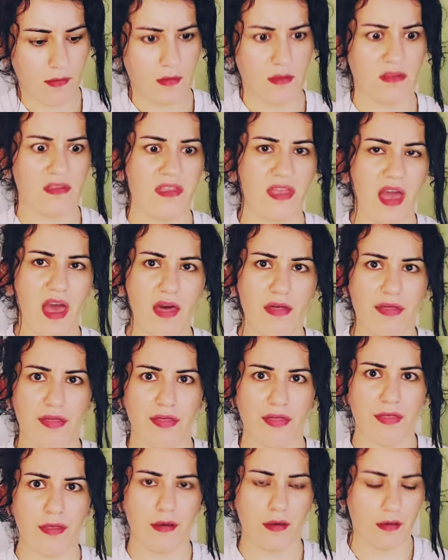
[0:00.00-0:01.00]

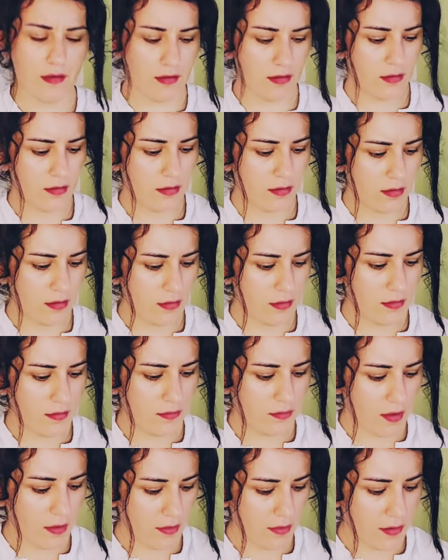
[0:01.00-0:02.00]
Death. The
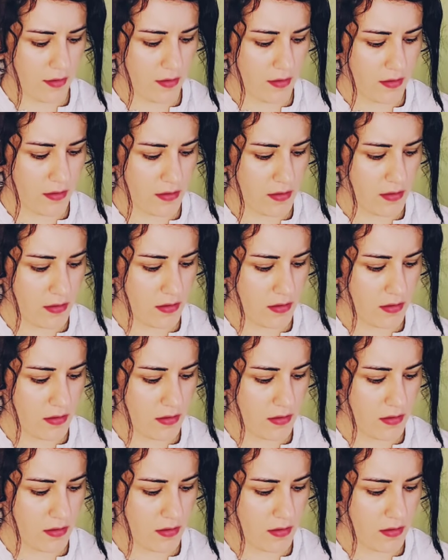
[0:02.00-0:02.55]
Death card.